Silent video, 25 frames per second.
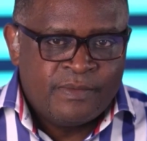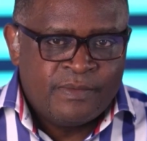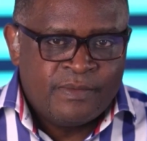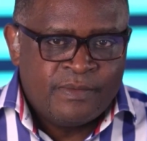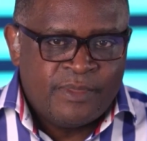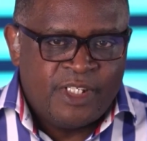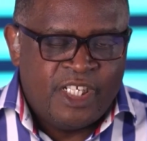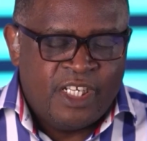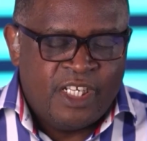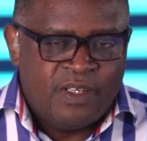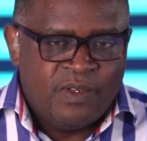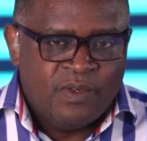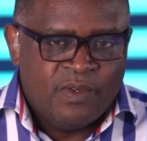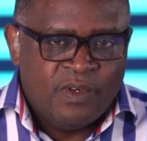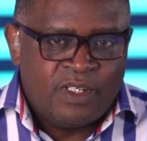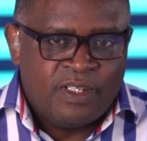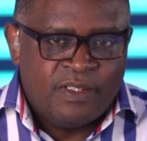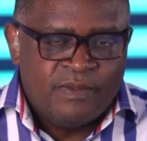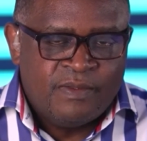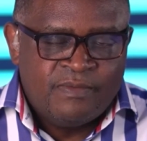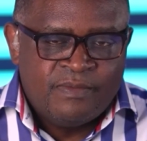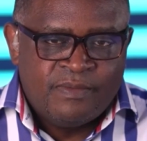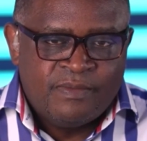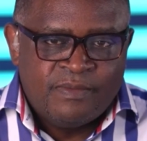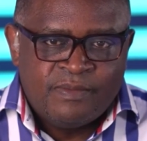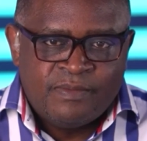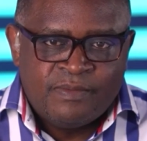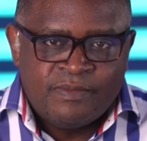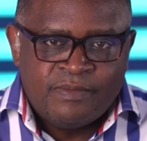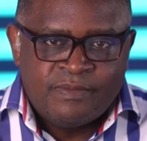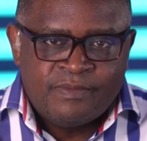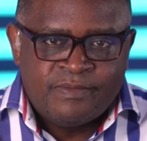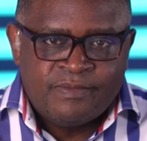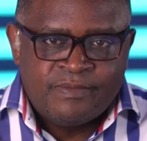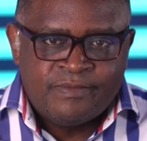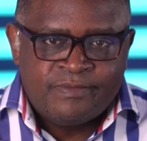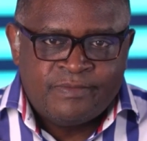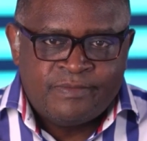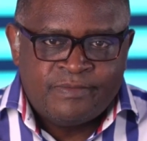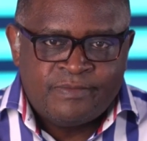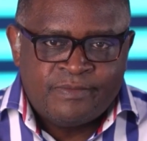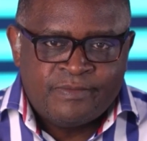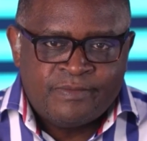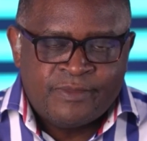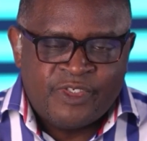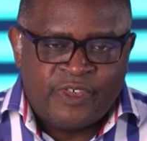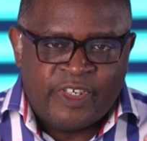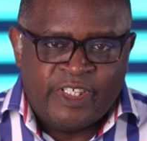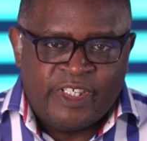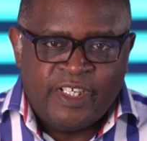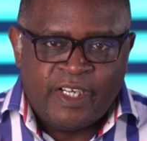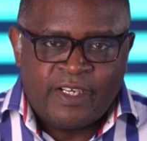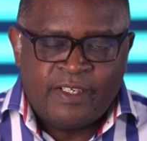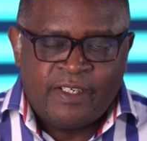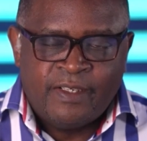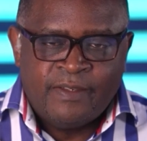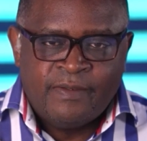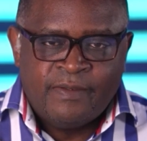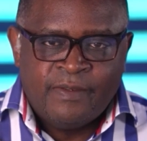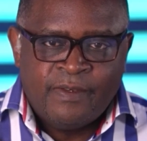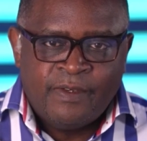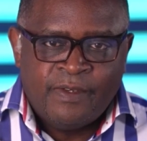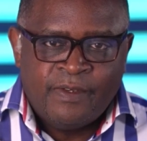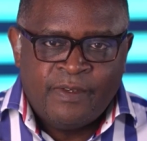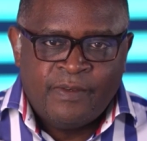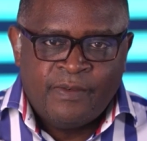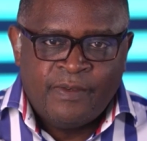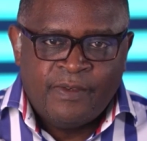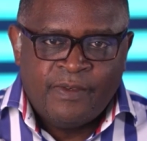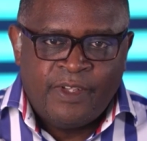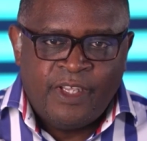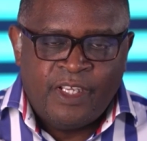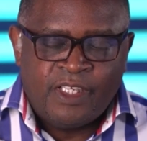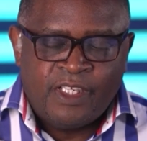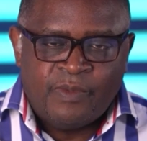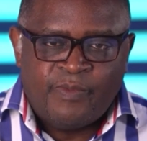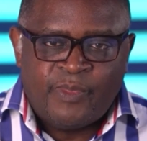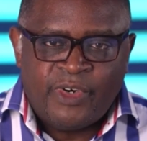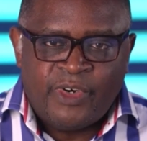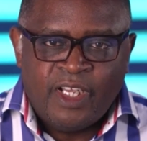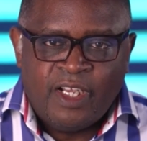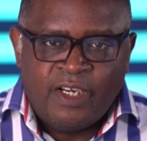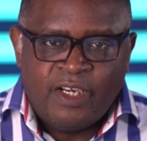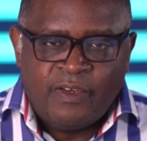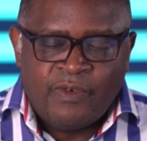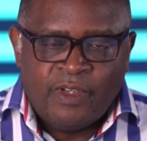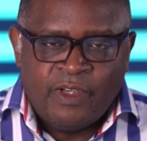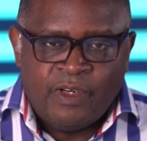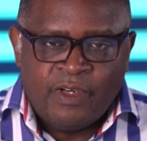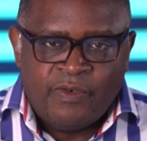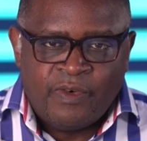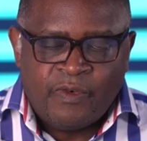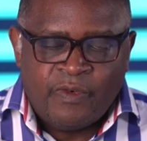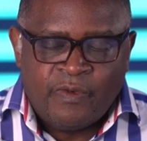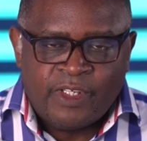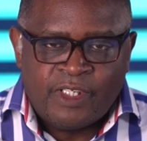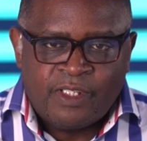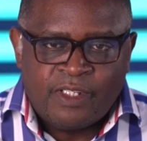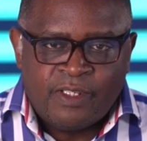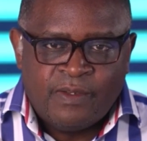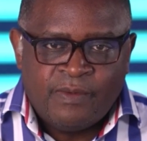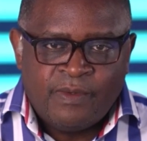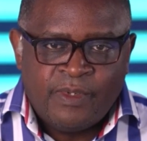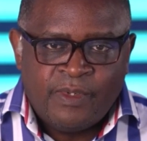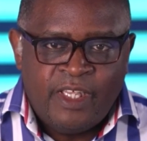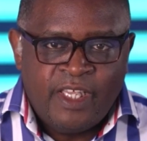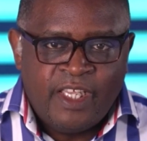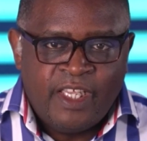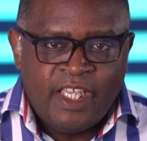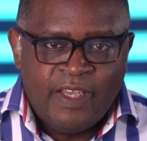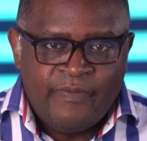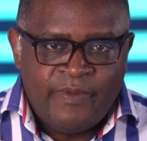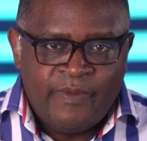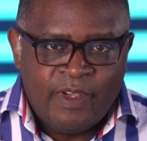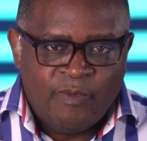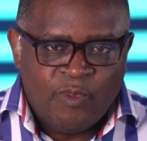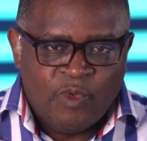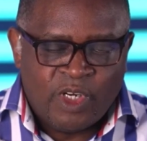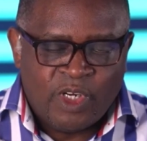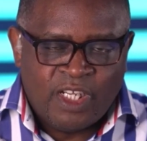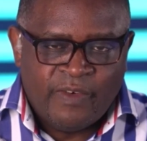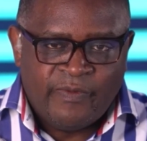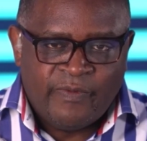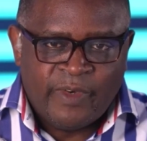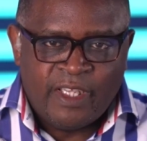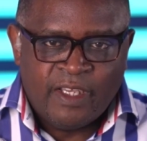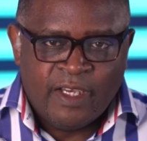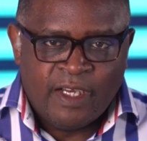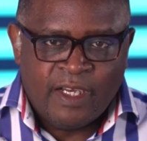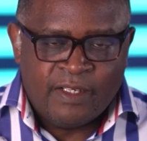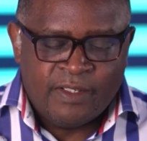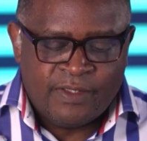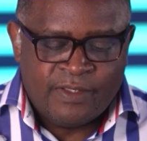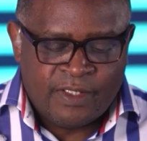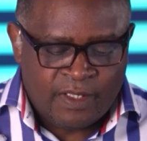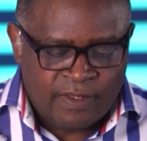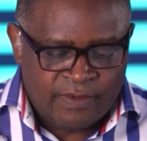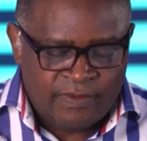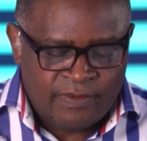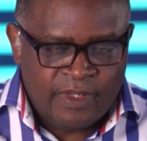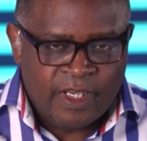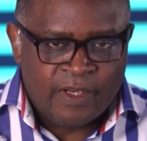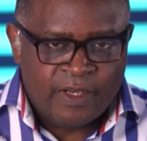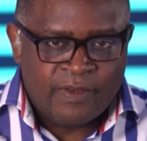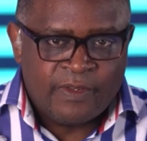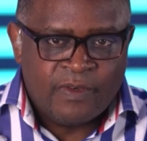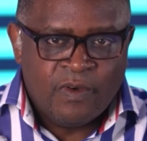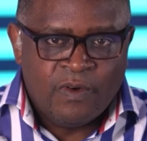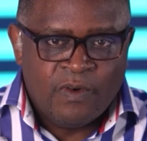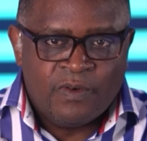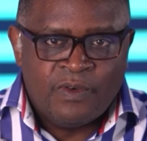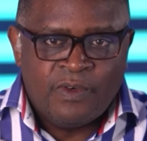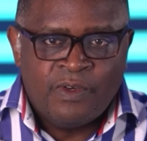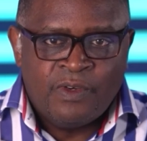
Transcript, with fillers: did not reject his prayer request. He gave him whatever he had. He said, here, go.